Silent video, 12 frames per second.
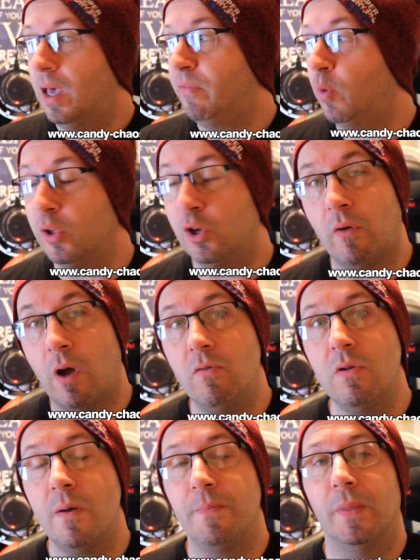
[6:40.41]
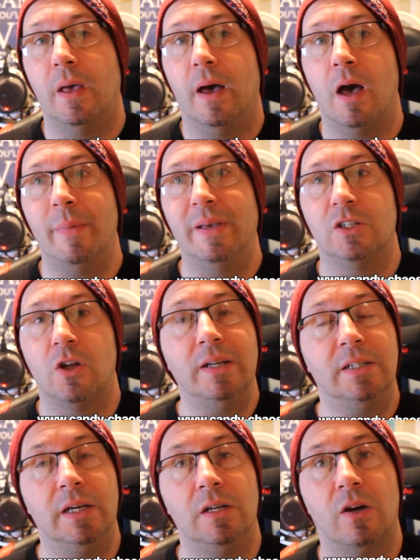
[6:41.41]
If you want your own, um, it's
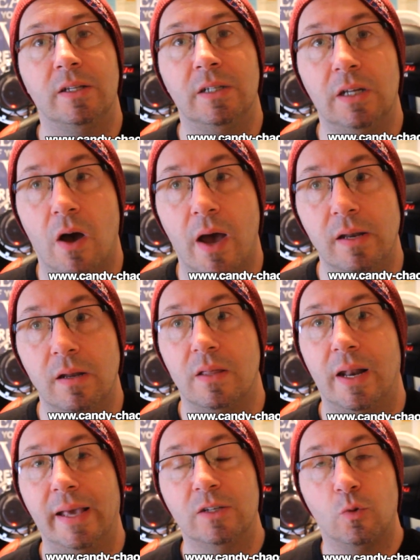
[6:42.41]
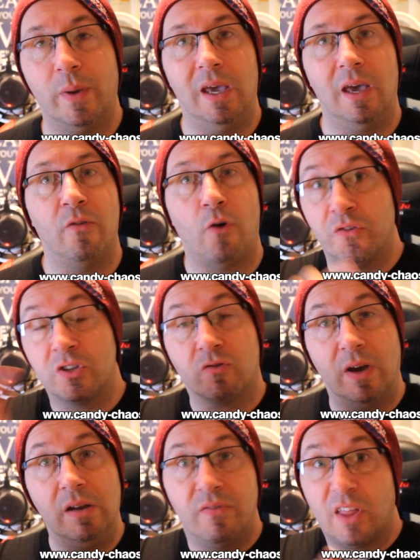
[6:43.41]
19.99. The links will be in, on the
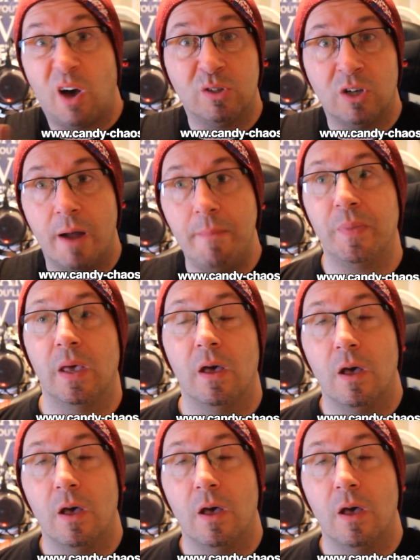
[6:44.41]
screen for the whole time.